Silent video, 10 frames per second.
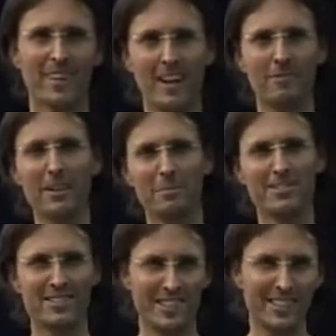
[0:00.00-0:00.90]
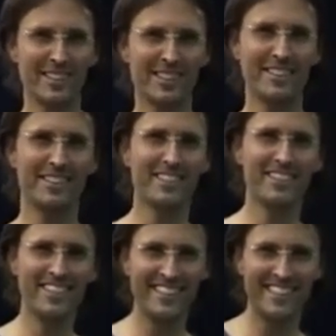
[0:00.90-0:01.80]
Have a cup of tea.
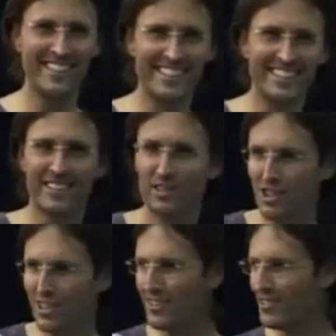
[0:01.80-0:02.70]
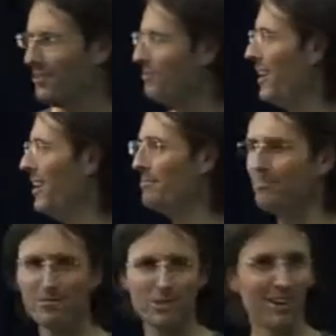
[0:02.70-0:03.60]
Cheer yourself
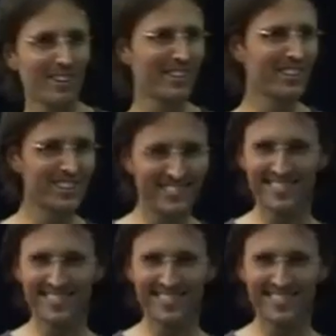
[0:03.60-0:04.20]
up. Chocolate.